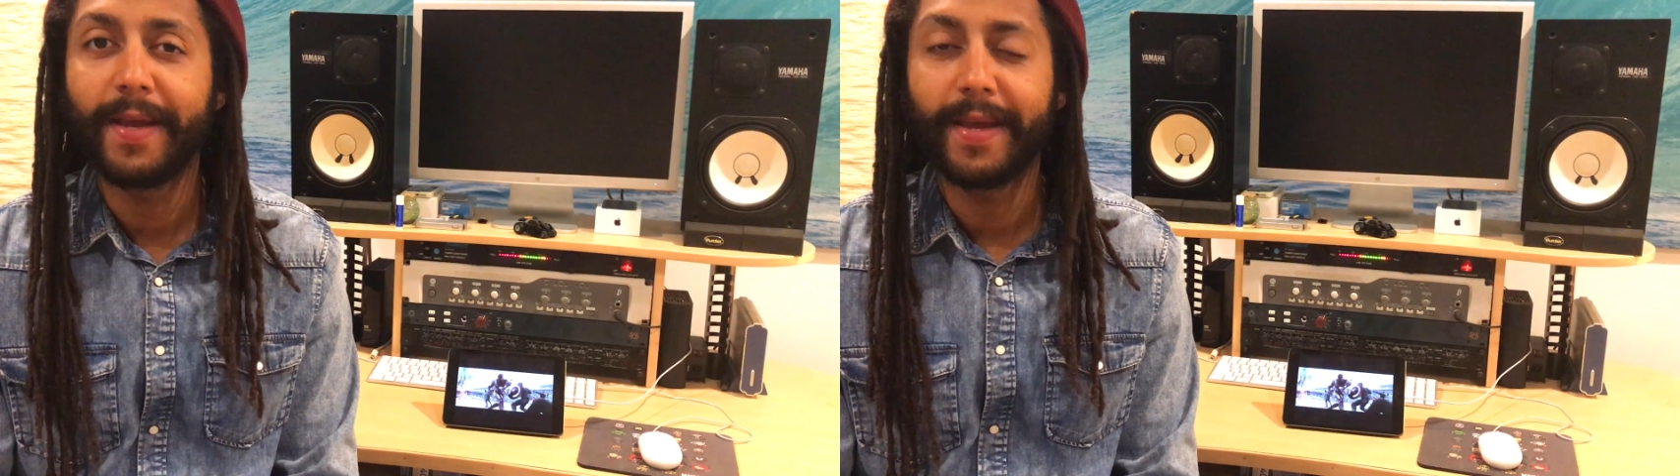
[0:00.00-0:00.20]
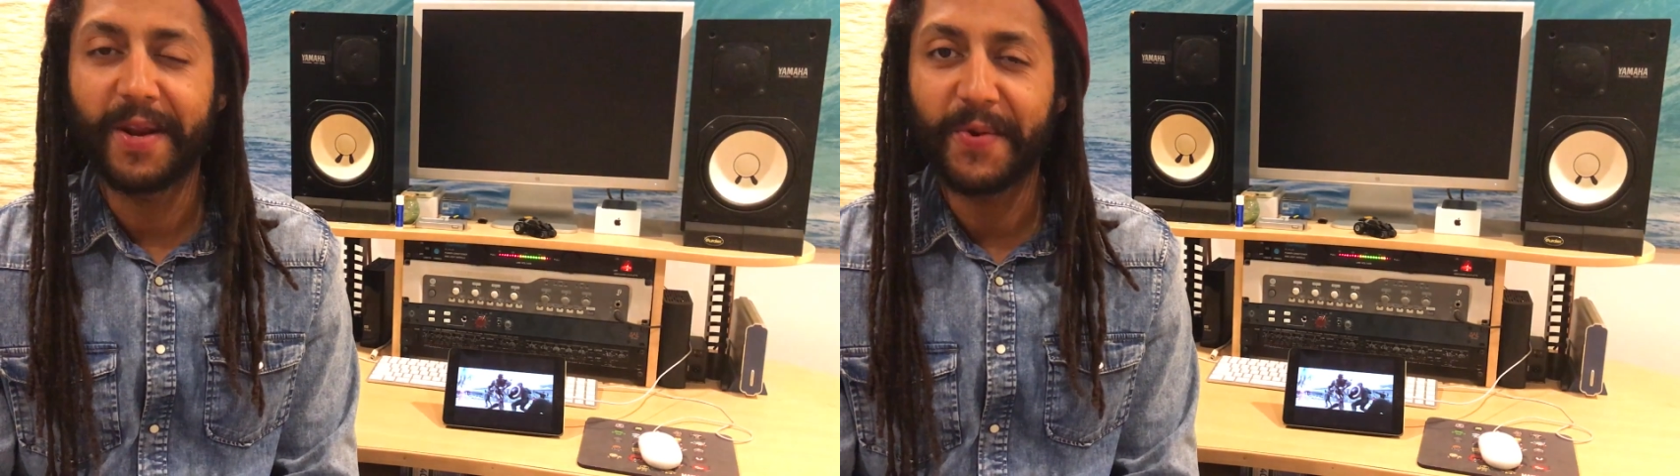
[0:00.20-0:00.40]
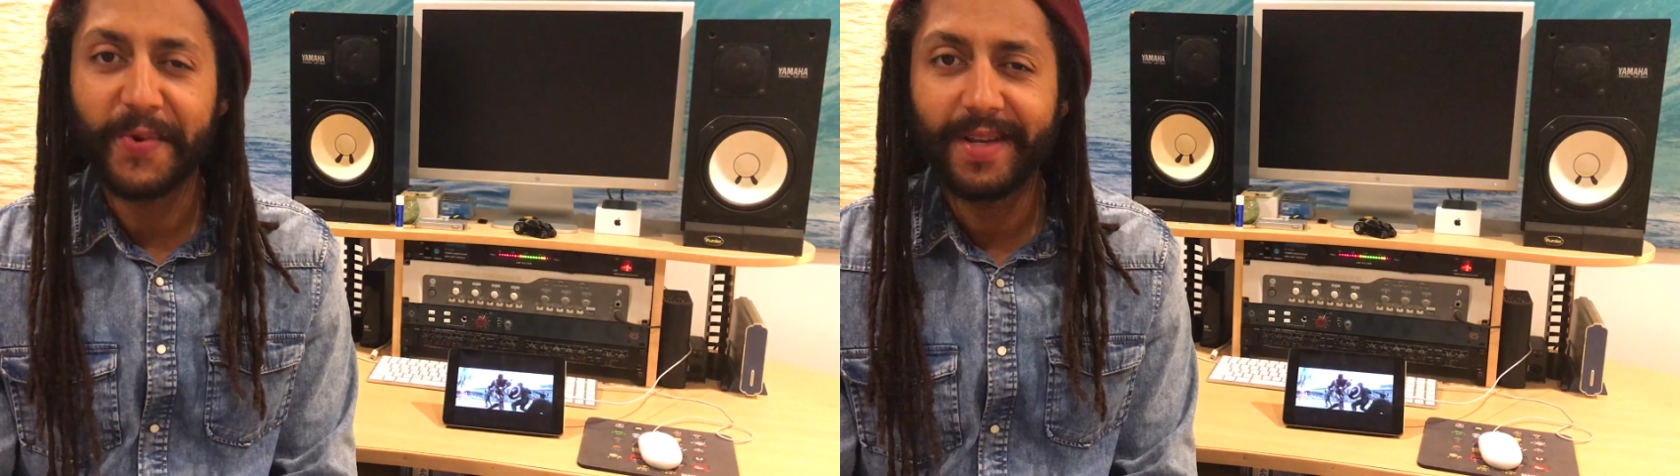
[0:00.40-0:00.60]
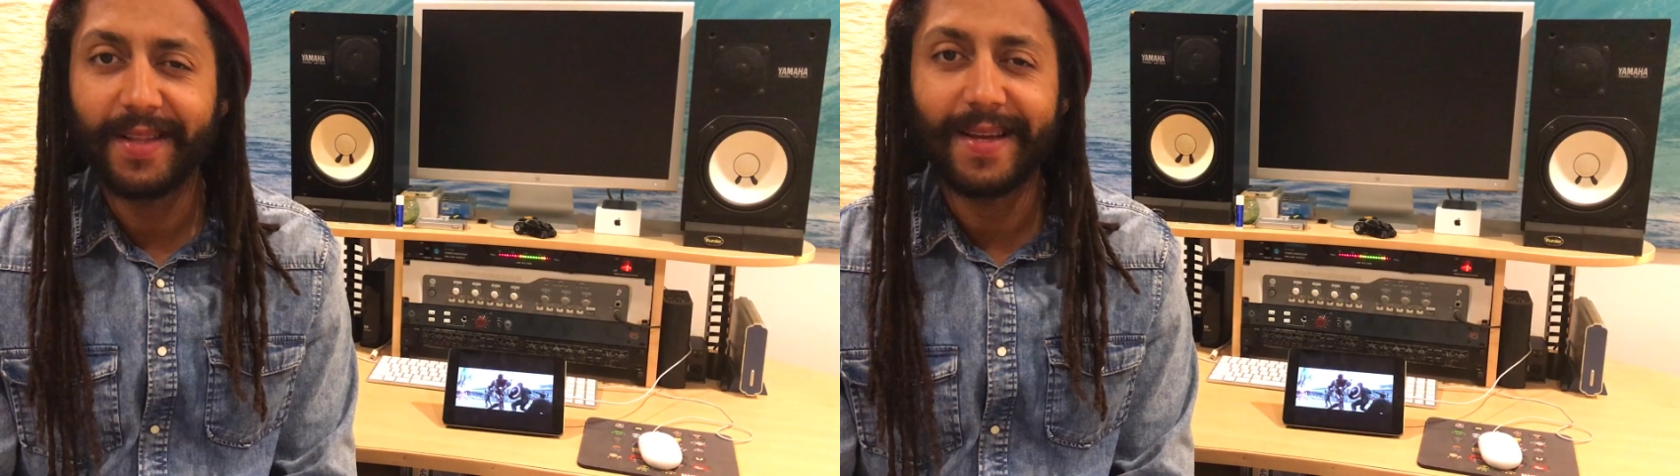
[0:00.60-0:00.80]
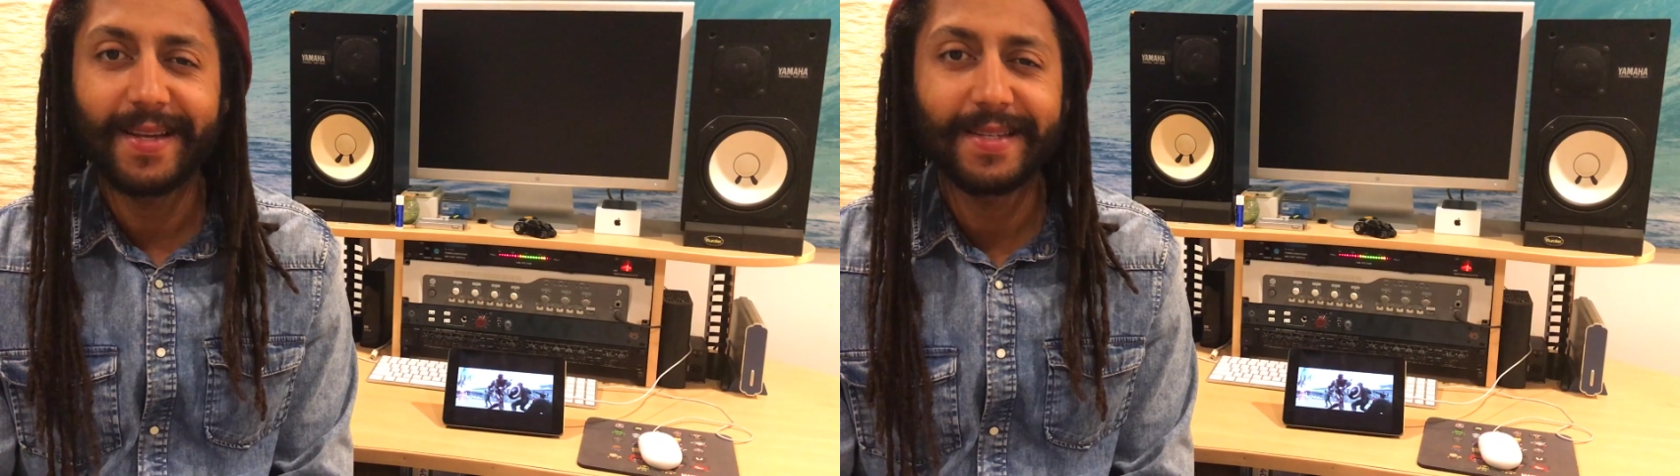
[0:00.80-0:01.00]
and I
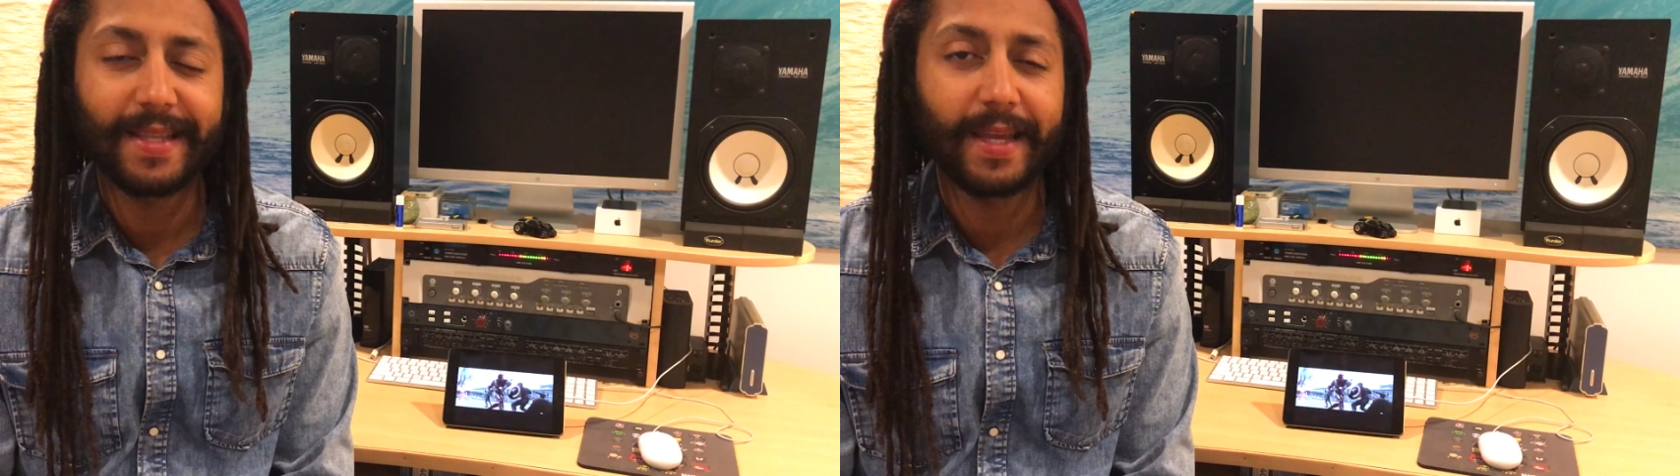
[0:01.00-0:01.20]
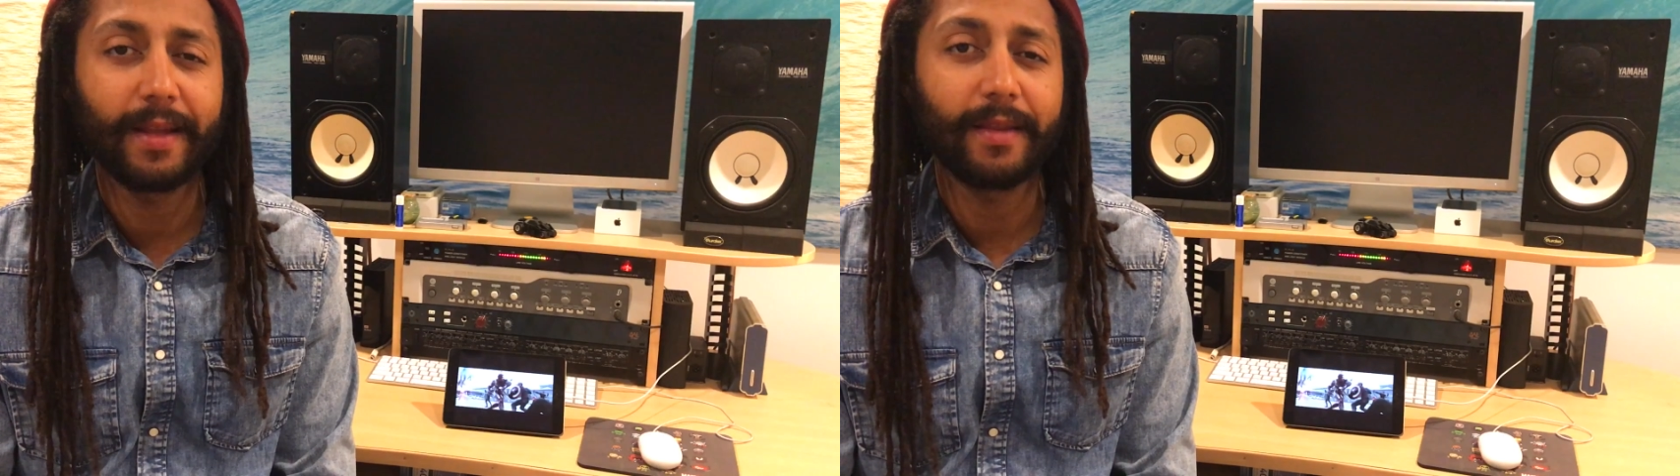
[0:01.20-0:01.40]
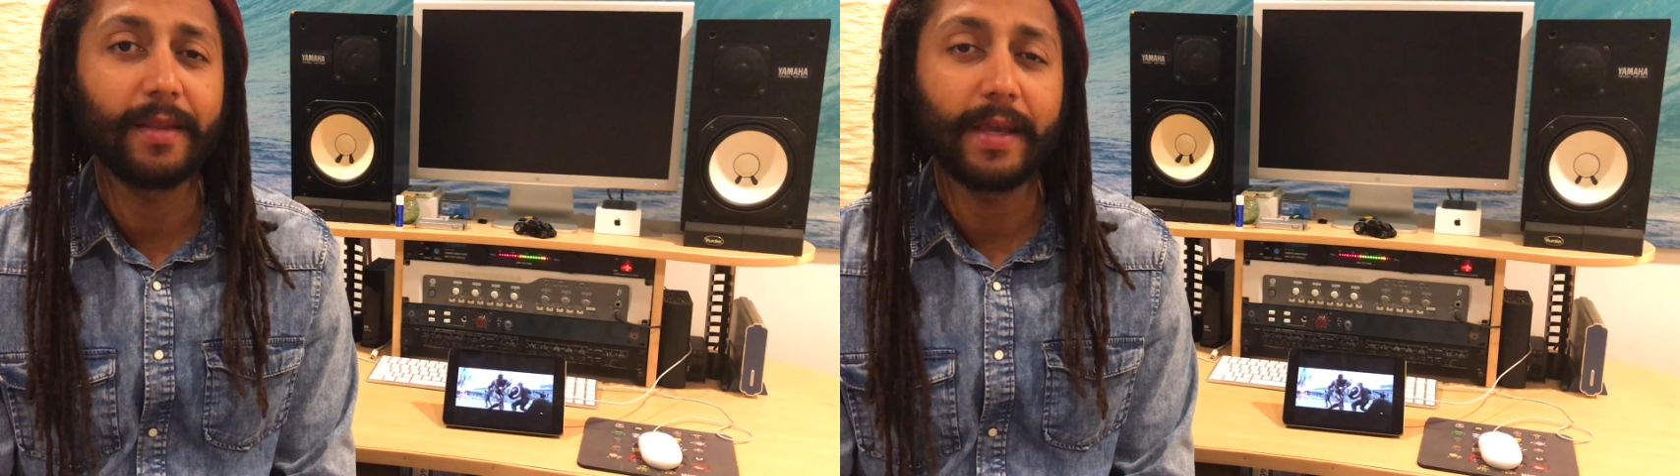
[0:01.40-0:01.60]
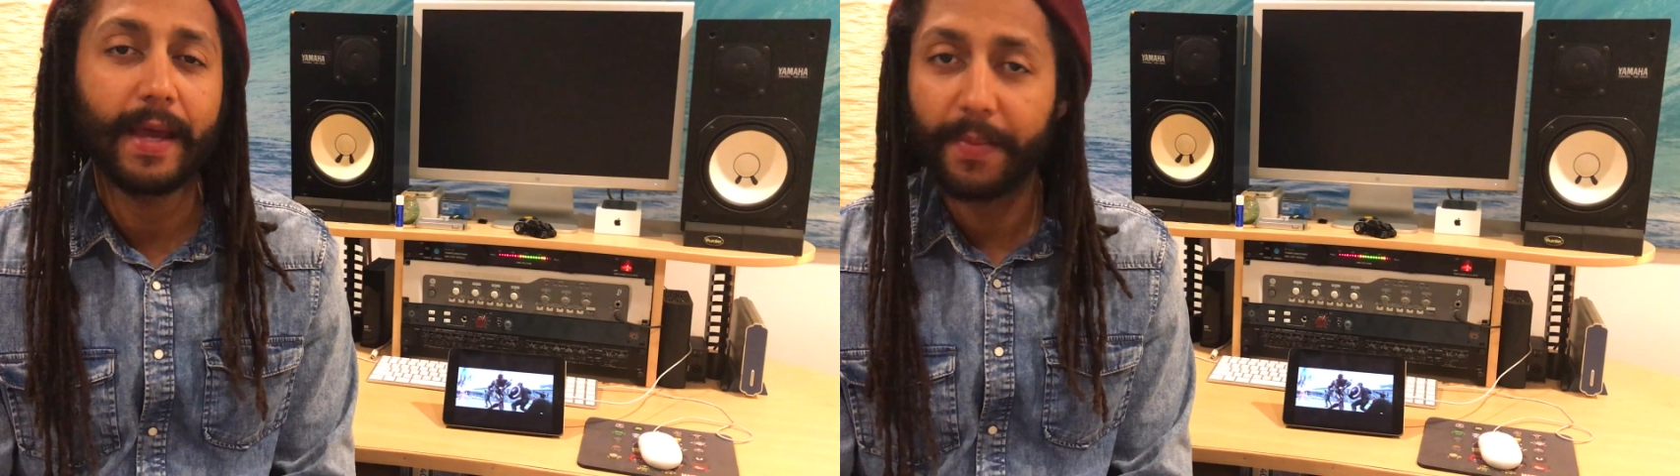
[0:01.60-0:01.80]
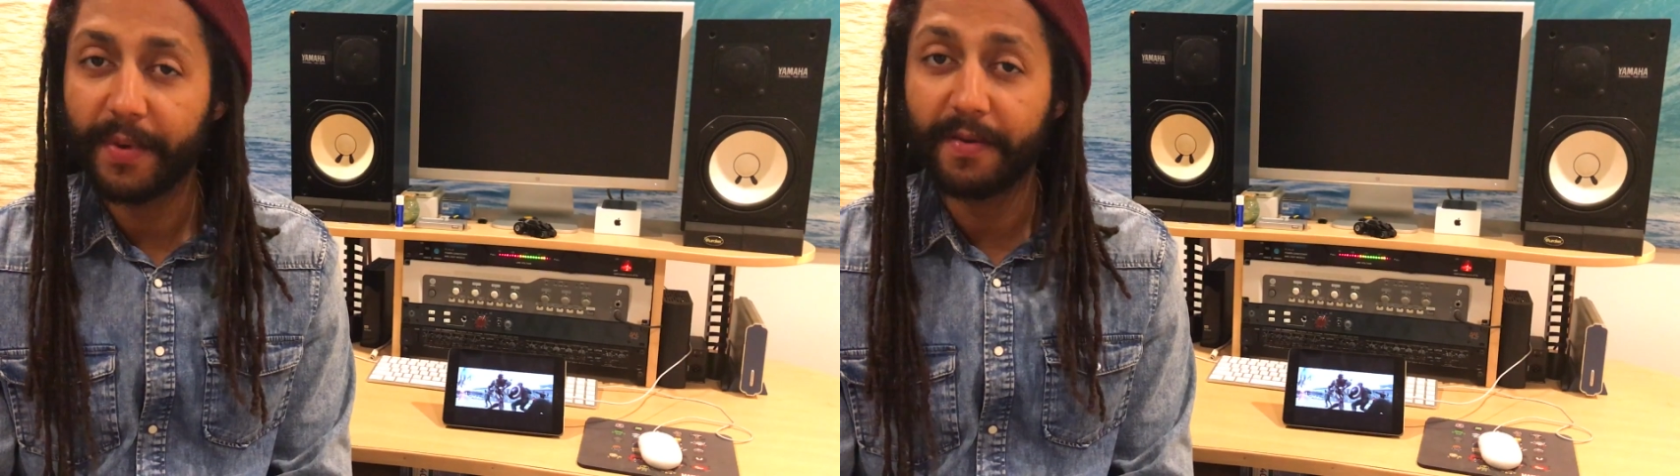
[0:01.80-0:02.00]
realized that the epic